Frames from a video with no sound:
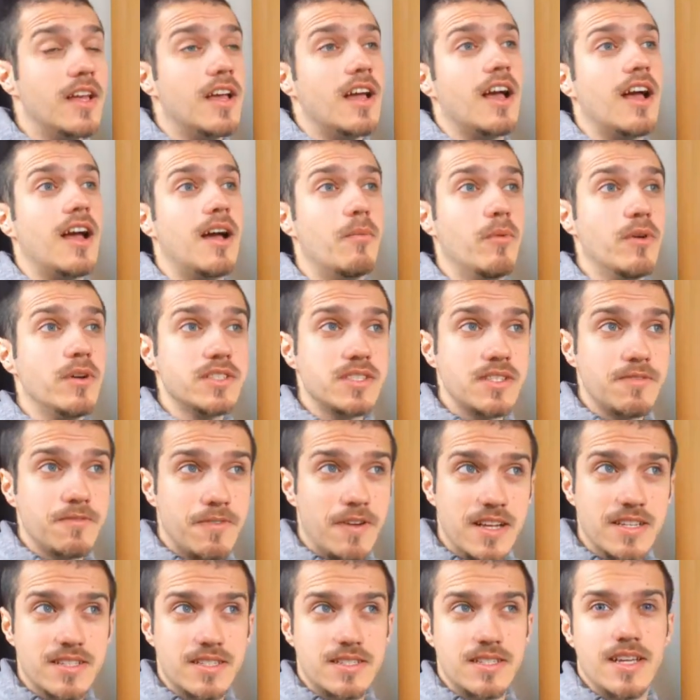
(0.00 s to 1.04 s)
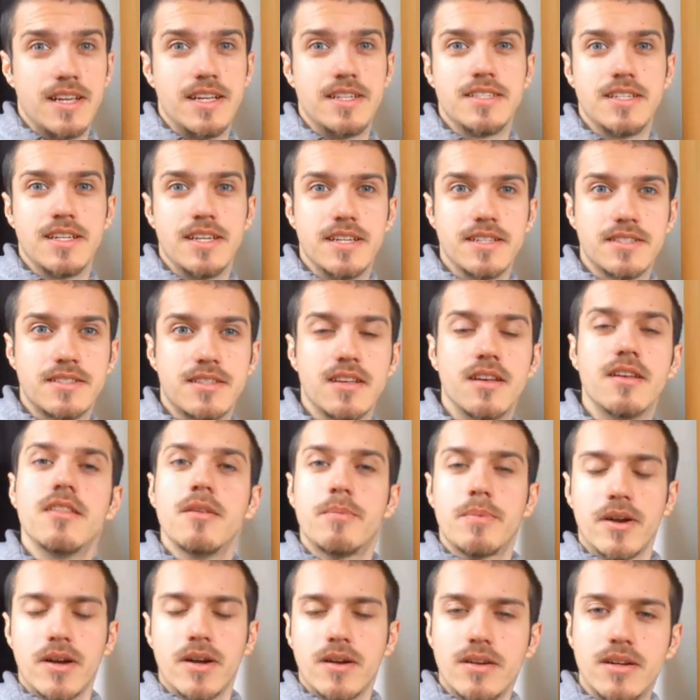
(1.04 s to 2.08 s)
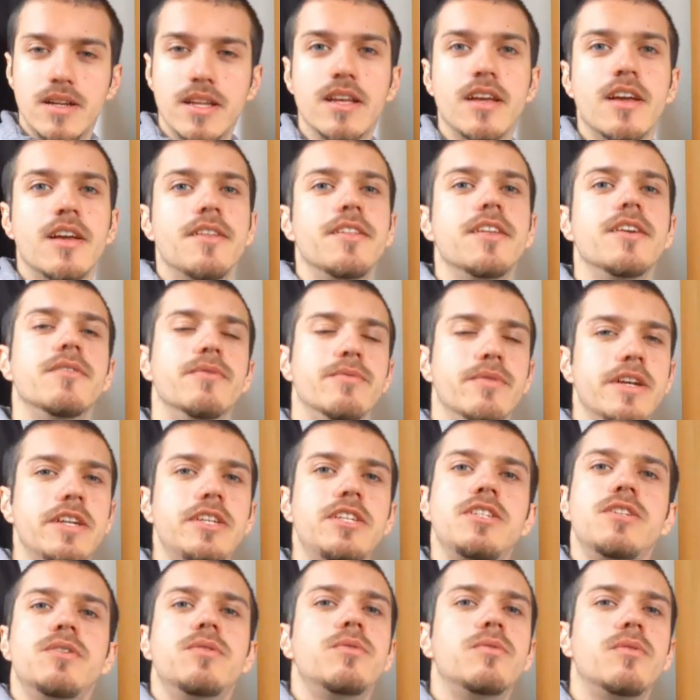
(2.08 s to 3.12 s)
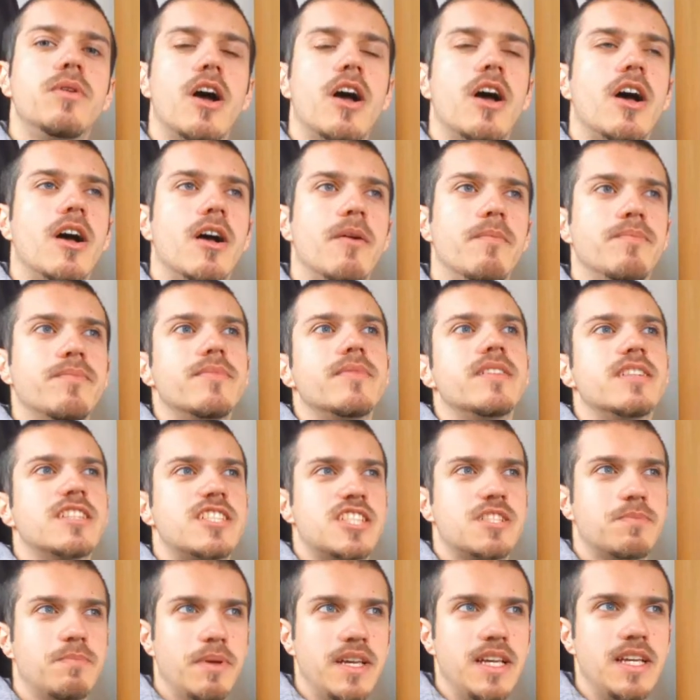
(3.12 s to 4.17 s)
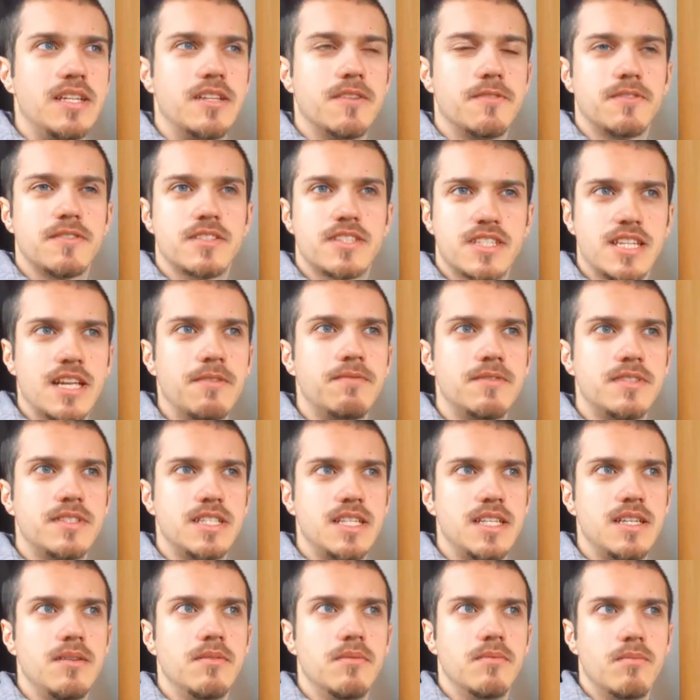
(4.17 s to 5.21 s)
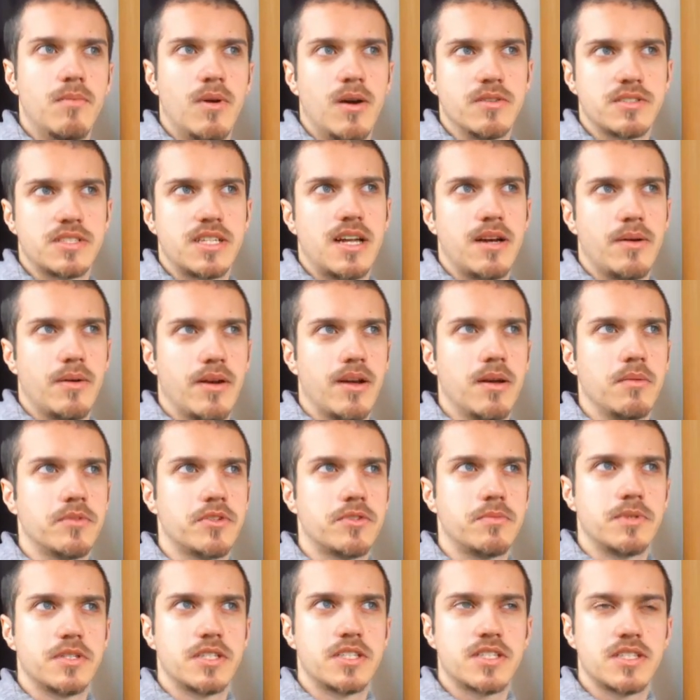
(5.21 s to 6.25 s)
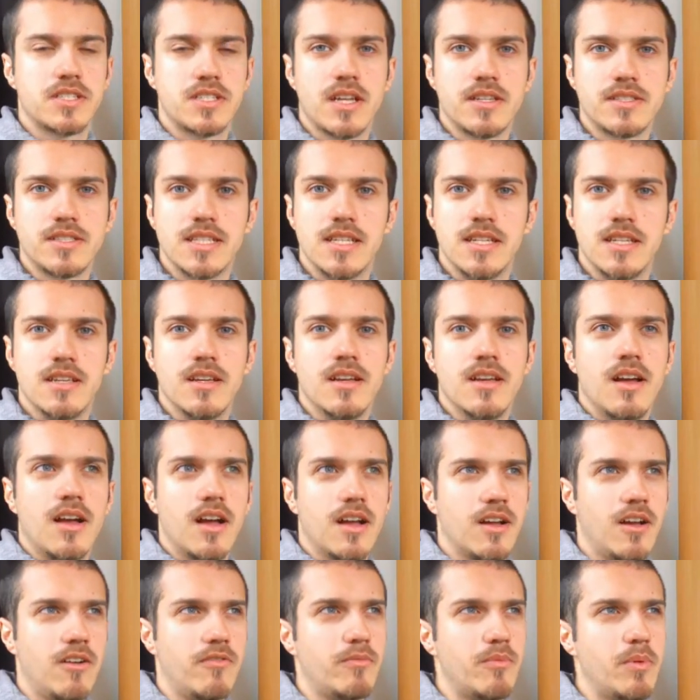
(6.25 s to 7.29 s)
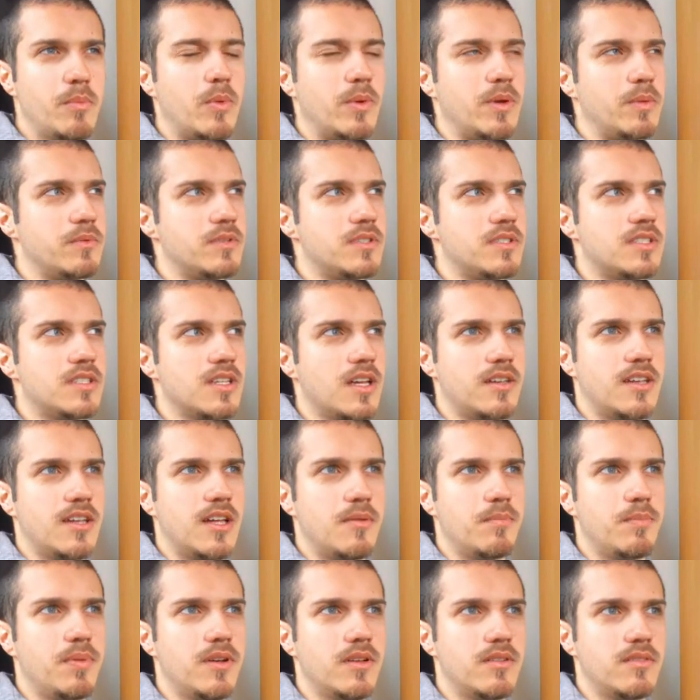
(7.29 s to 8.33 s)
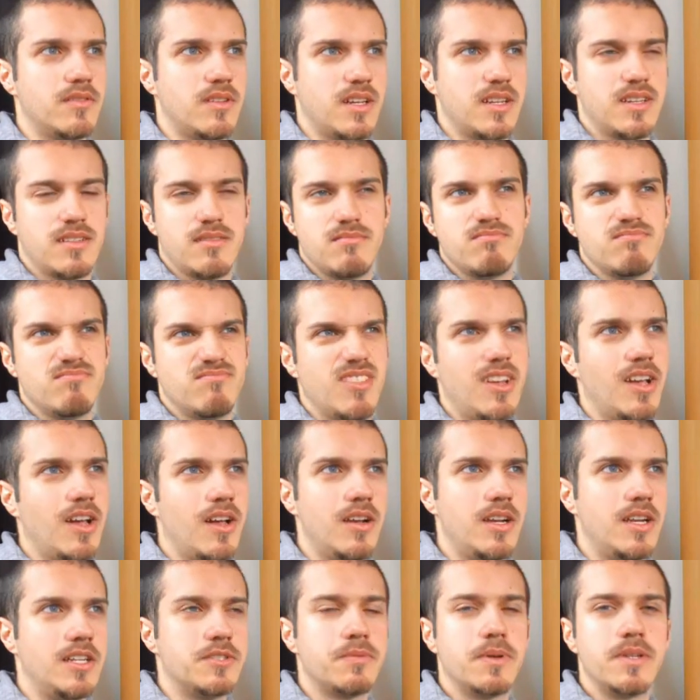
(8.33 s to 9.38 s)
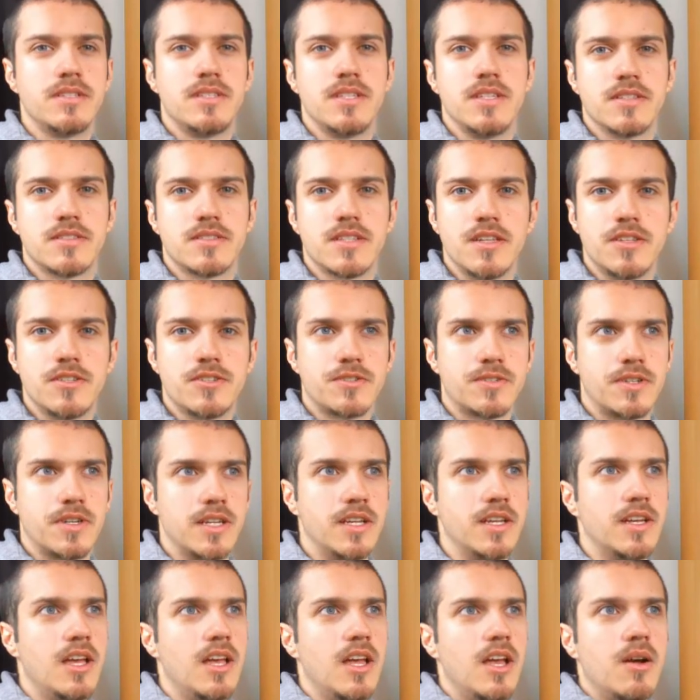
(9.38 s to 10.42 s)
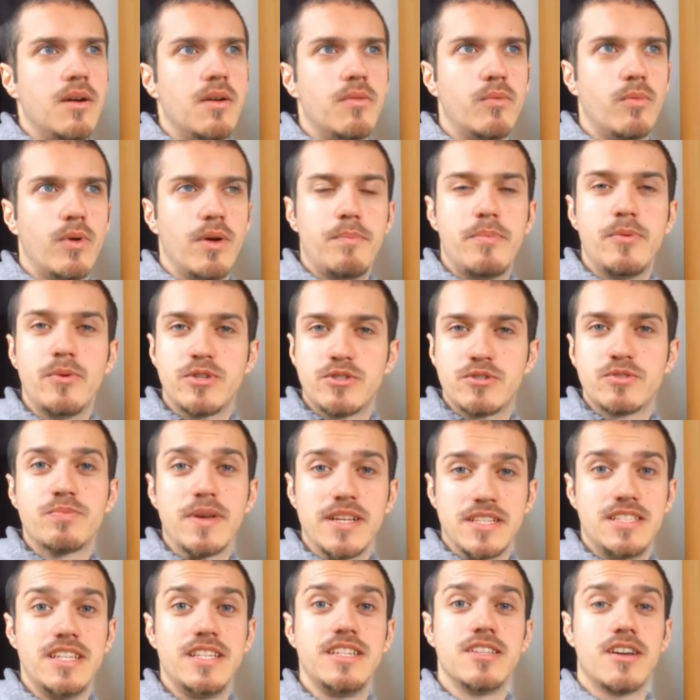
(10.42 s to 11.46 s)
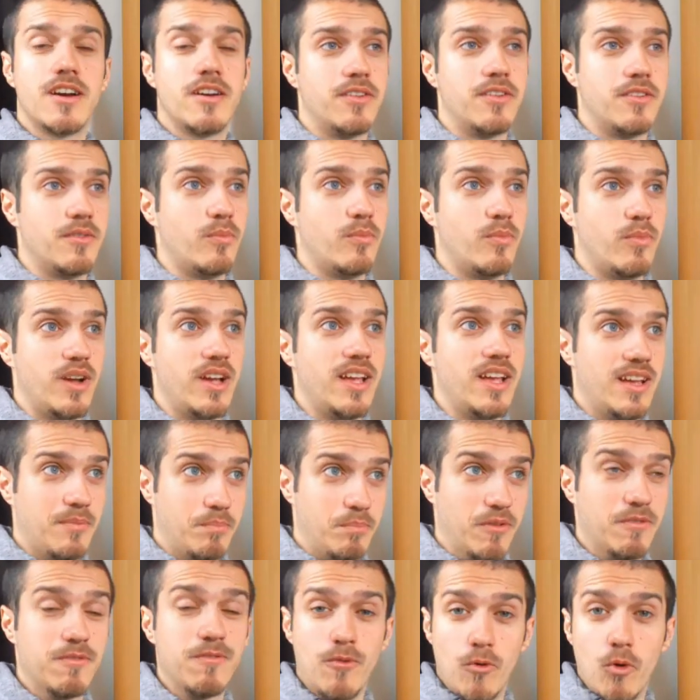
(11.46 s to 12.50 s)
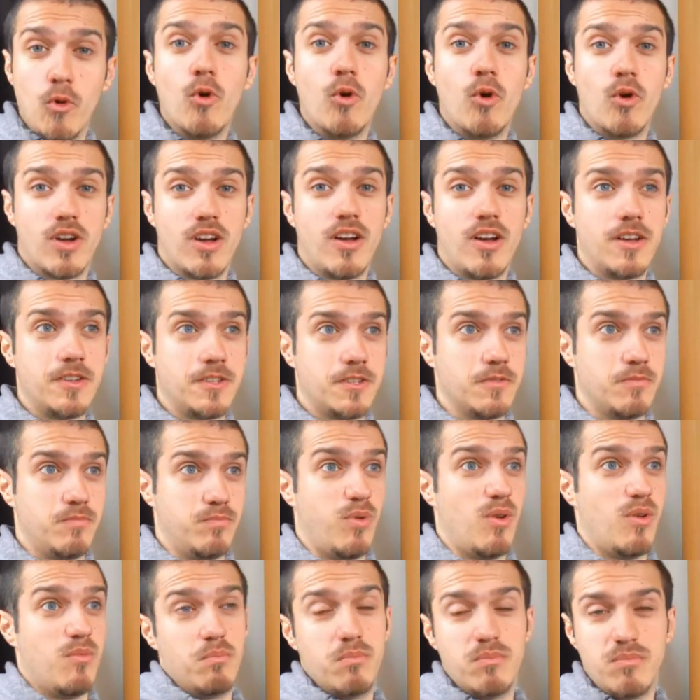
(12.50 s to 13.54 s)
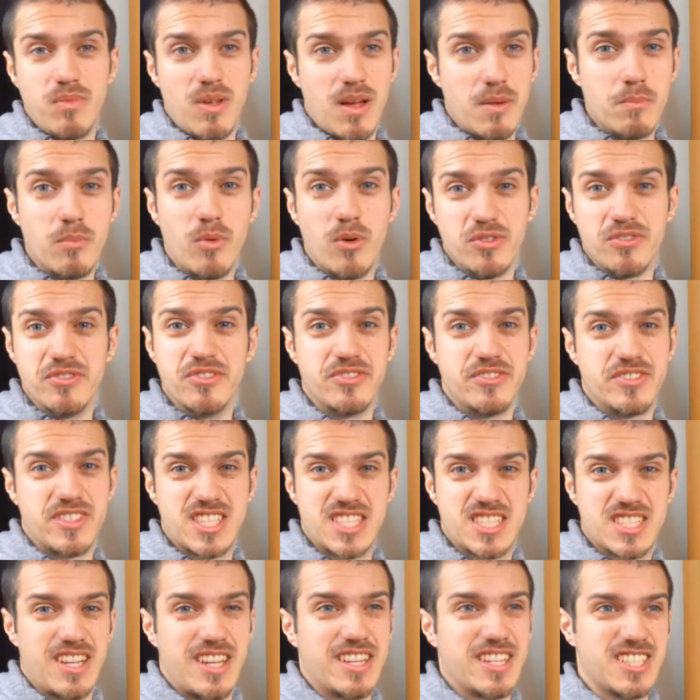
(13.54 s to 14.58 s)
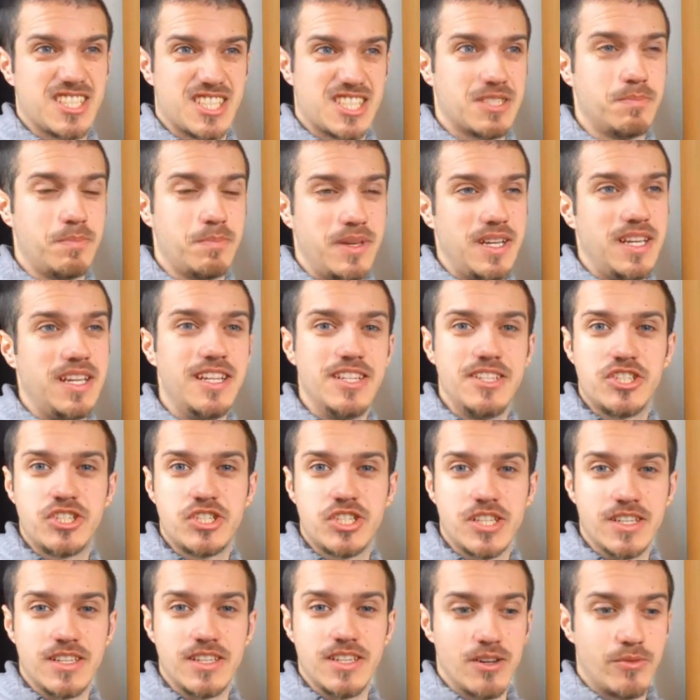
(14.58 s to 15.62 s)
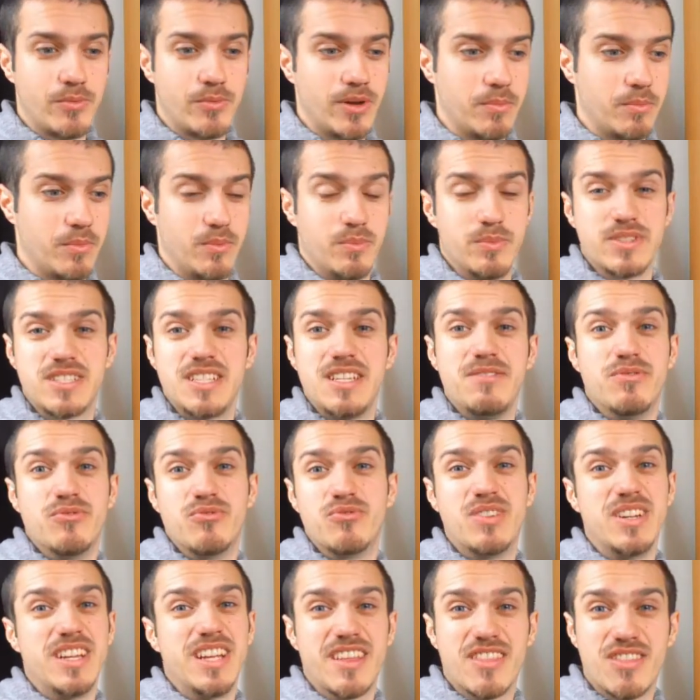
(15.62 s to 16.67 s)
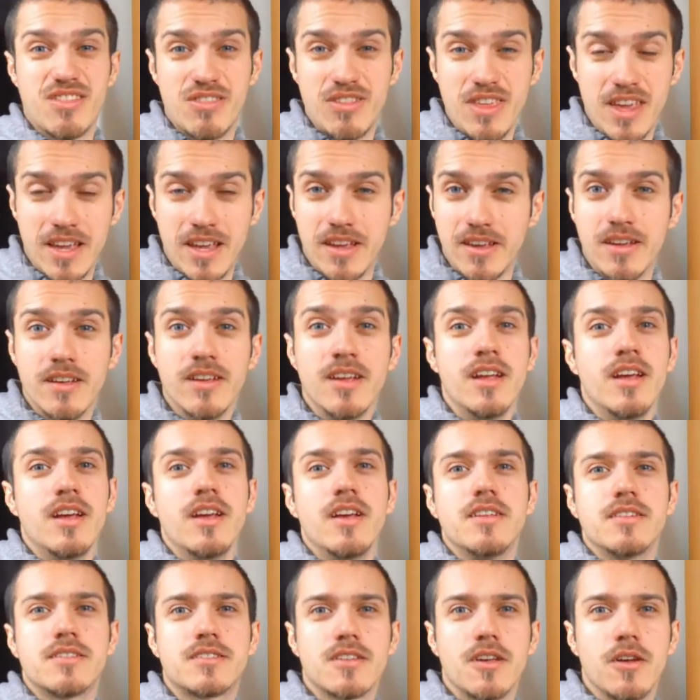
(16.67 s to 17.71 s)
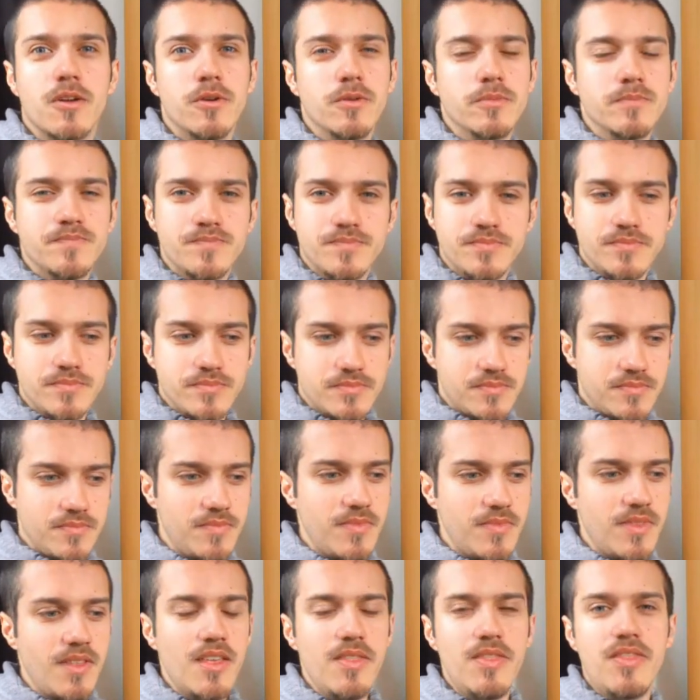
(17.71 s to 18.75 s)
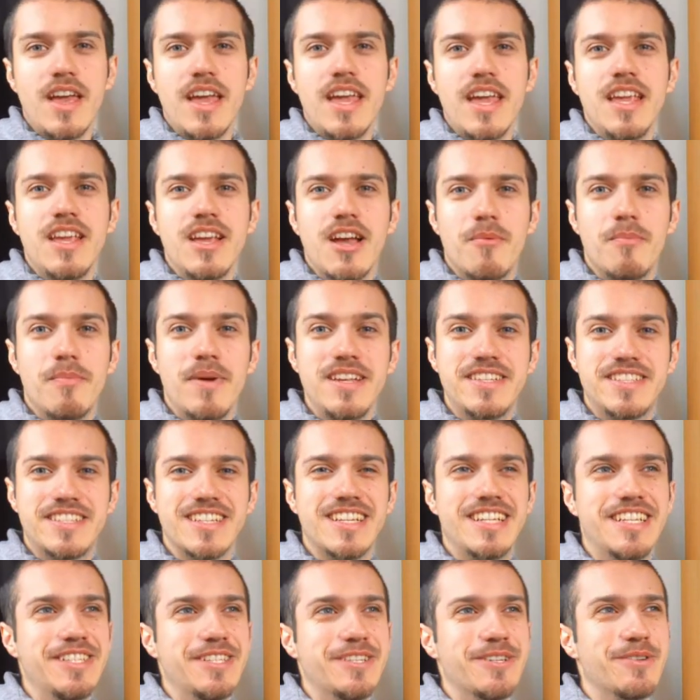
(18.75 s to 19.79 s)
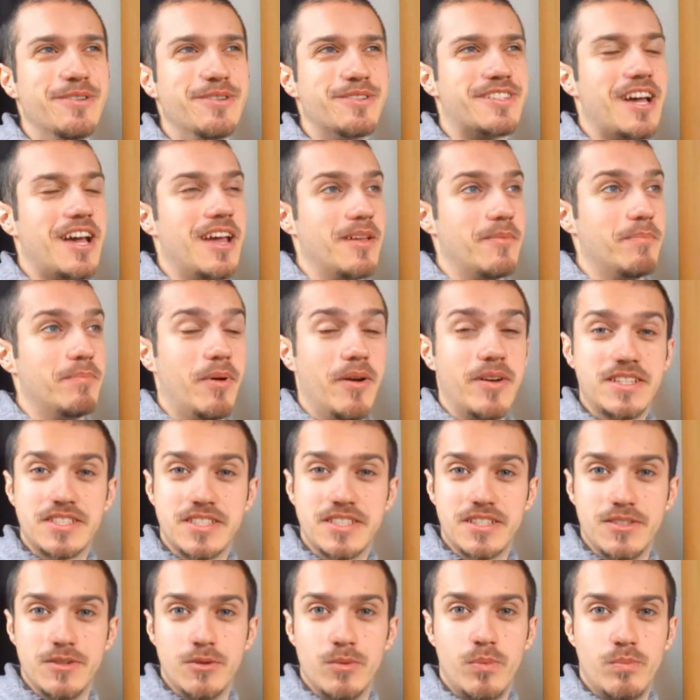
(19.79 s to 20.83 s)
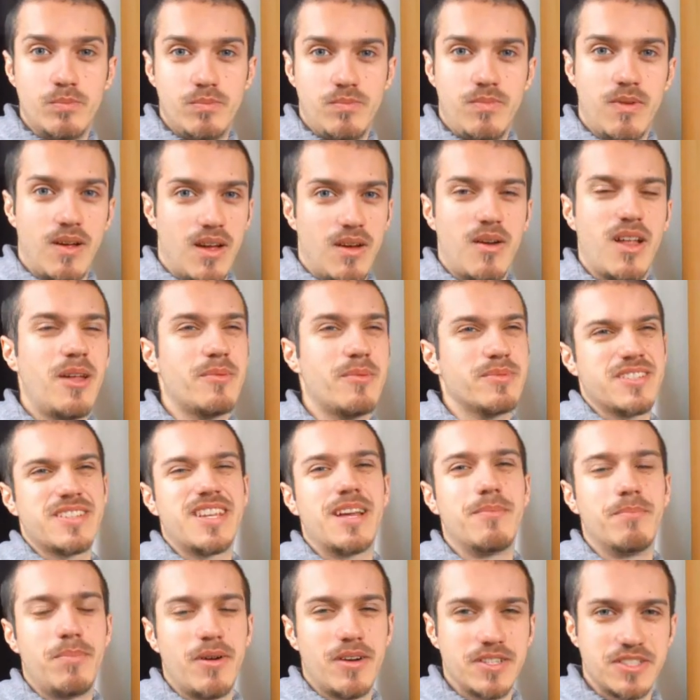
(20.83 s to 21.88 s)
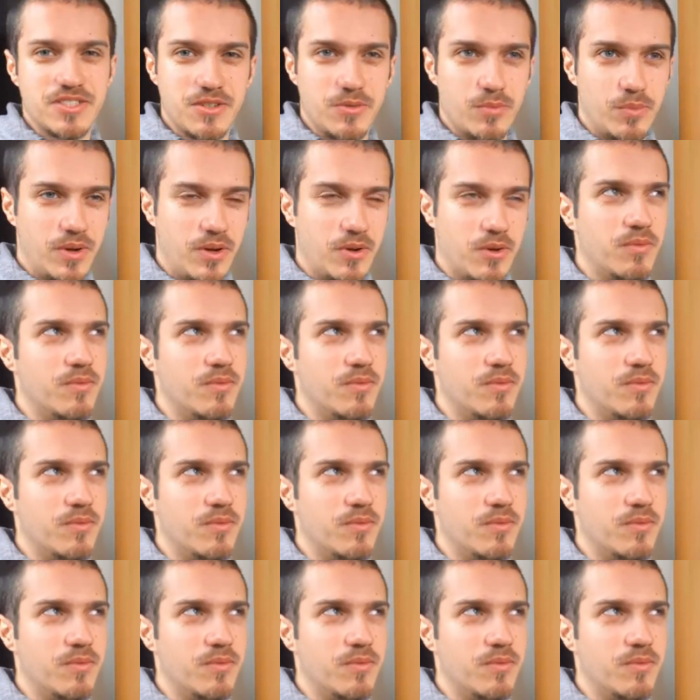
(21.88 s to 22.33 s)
And what's fascinating is that apparently the original speed of 70 miles an hour comes from a study. I can't remember what it was done now, but like early 20th century, which was basically done before kind of what like modern like speed checking equipment was even really a thing. So they basically used a bicycle, like an upside down bicycle wheel,